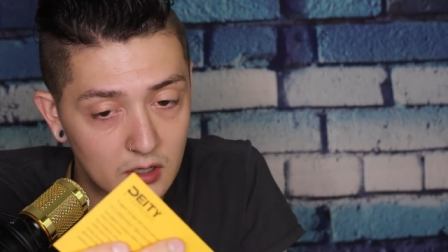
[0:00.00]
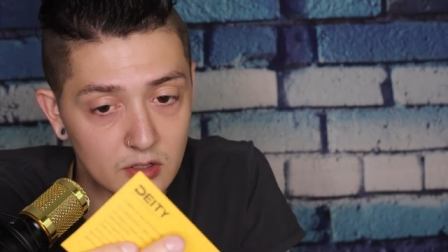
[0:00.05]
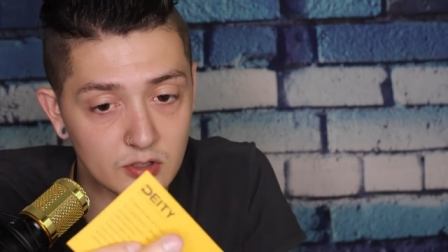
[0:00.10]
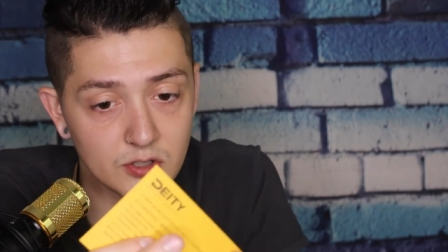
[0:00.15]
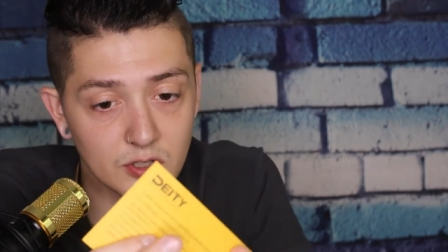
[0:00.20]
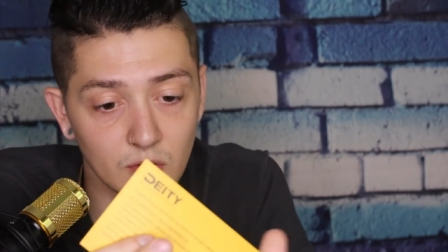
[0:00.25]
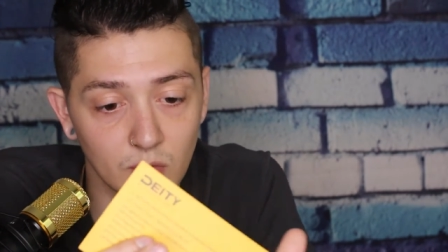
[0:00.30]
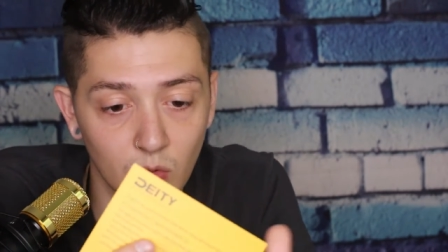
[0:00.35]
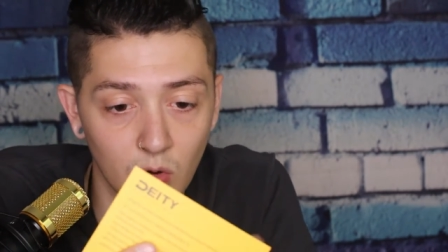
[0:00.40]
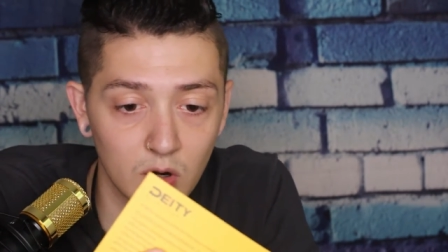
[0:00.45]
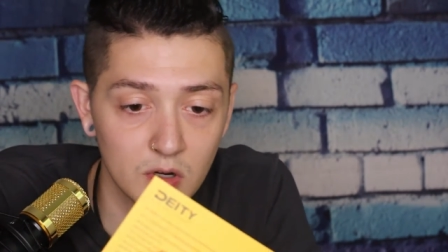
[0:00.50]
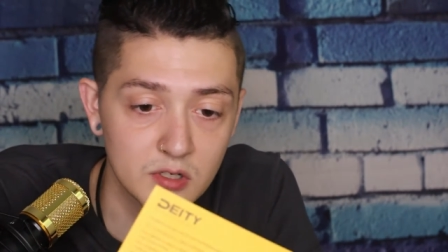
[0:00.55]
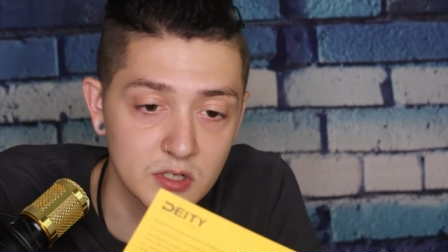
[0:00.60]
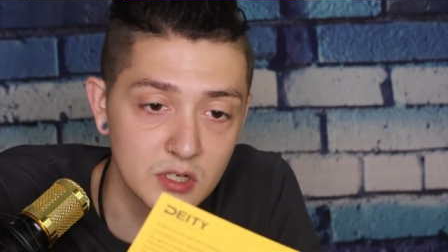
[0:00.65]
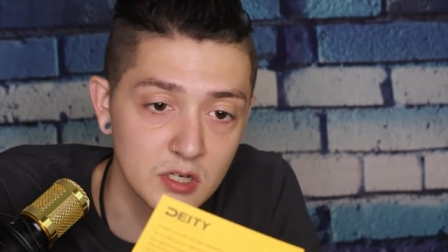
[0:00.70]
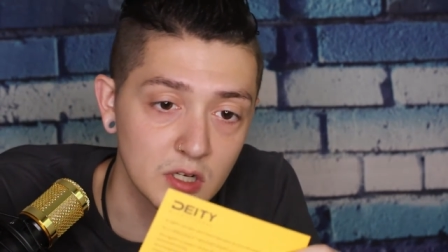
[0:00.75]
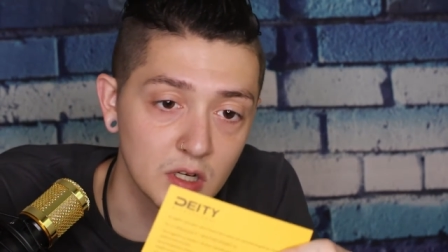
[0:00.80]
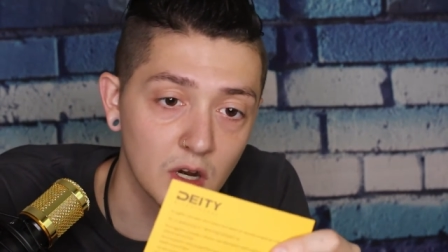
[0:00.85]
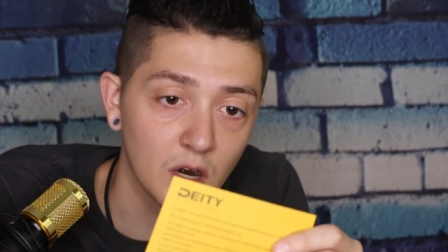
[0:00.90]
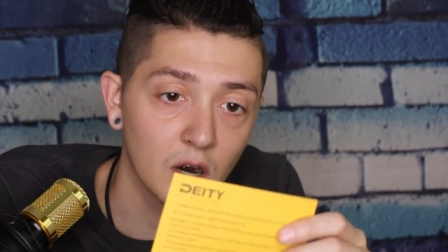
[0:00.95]
Here's the
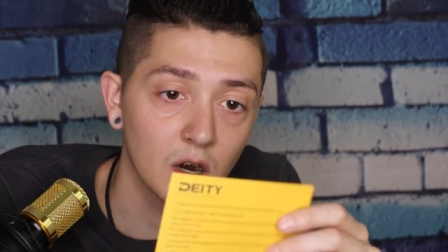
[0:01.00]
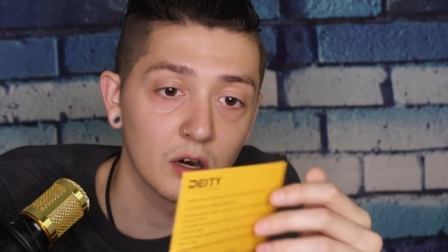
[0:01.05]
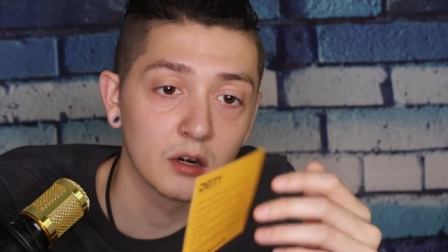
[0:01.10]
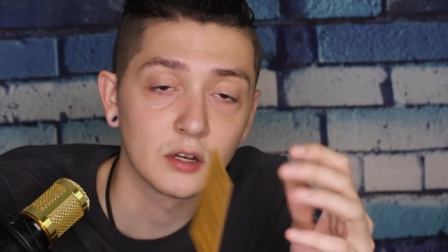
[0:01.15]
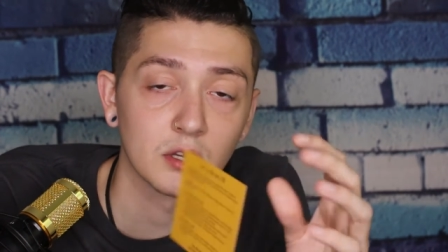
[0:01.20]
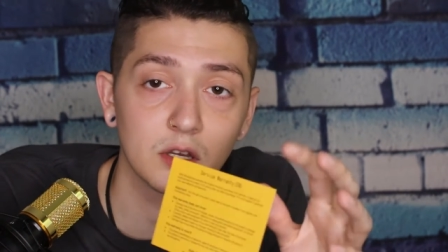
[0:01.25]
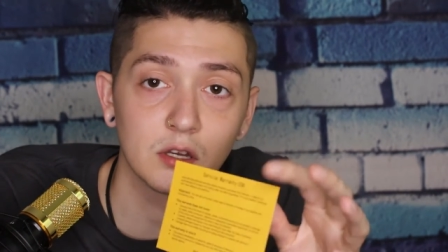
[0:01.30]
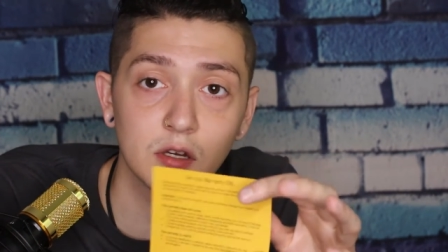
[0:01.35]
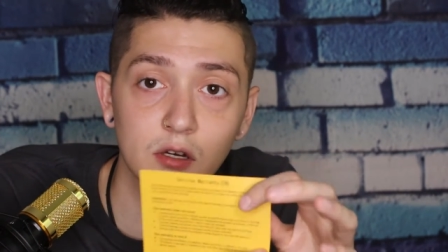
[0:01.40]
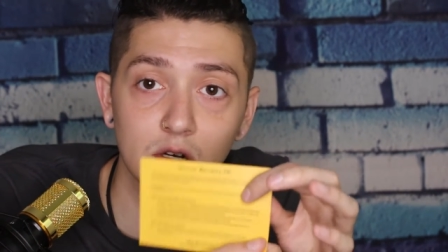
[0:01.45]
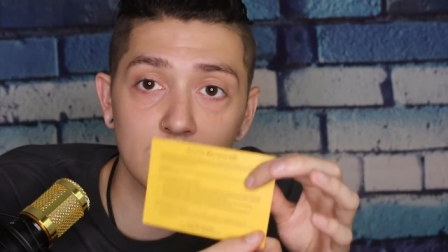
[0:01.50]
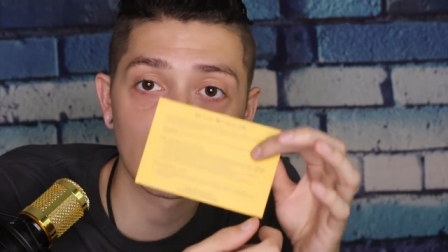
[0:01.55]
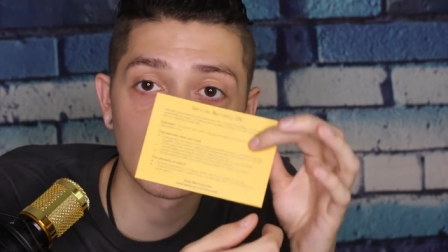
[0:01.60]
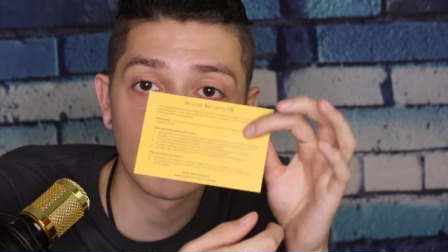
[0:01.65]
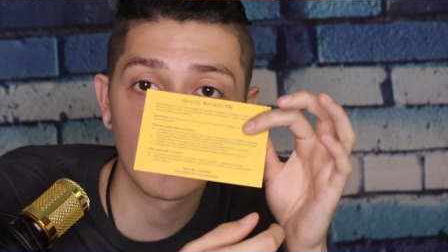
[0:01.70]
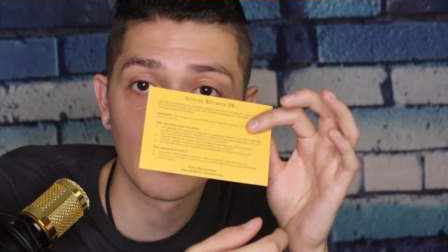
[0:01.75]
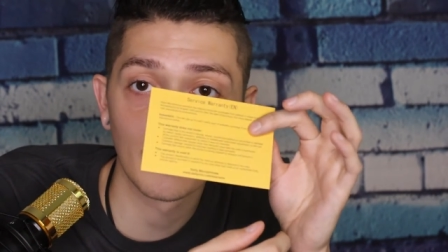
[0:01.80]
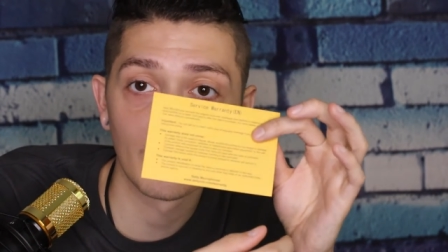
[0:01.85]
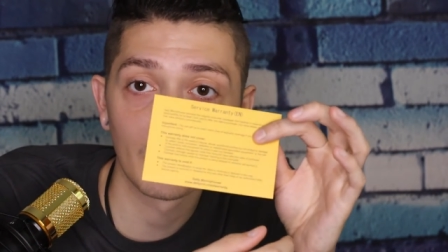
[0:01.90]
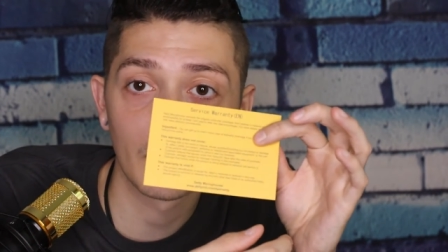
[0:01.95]
warranty card
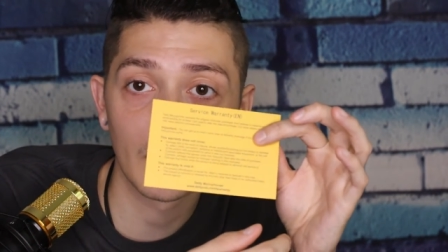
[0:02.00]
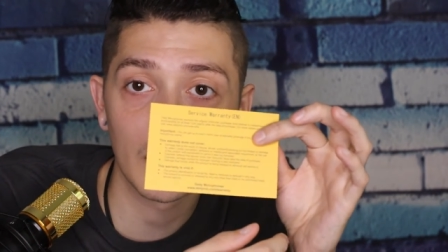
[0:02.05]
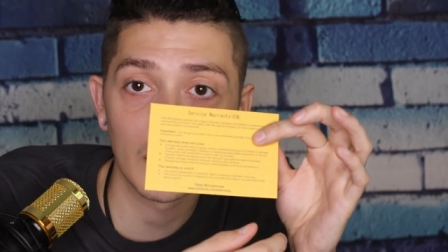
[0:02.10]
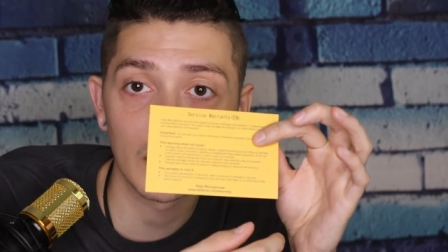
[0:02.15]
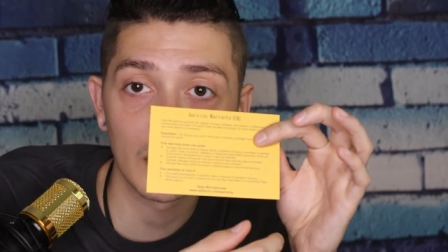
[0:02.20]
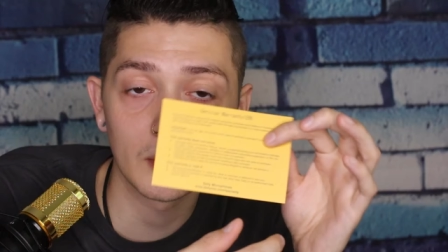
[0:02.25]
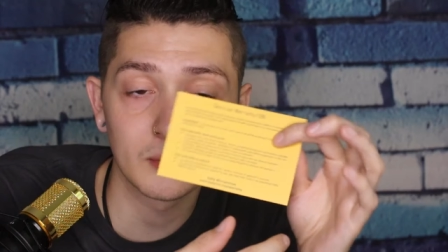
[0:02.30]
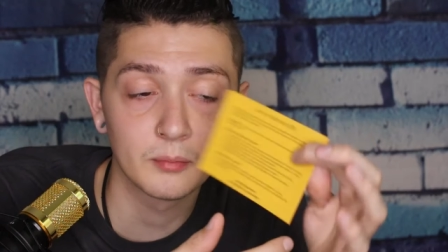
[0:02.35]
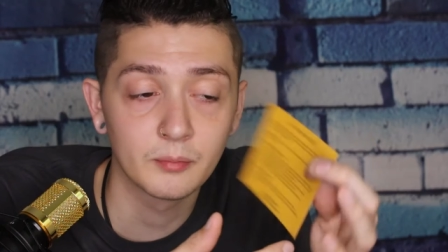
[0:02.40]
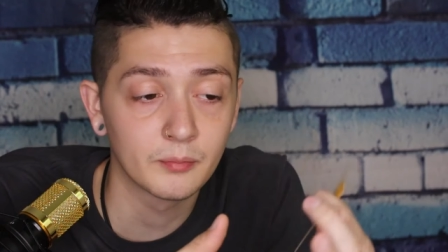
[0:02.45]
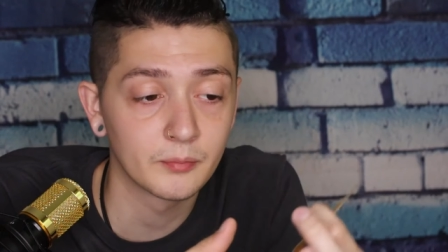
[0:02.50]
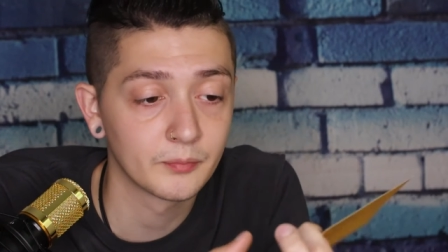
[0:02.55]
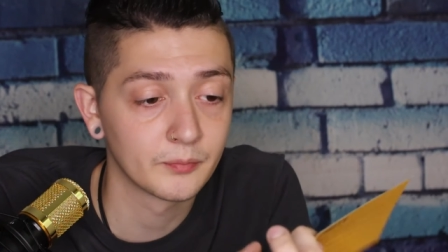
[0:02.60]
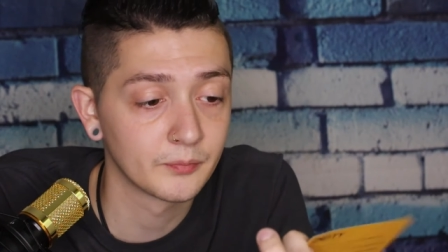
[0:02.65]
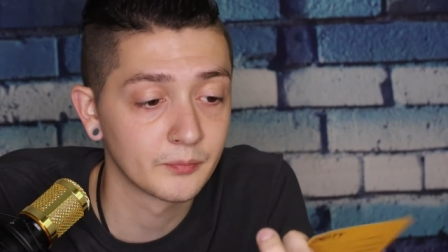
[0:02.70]
here. Bam.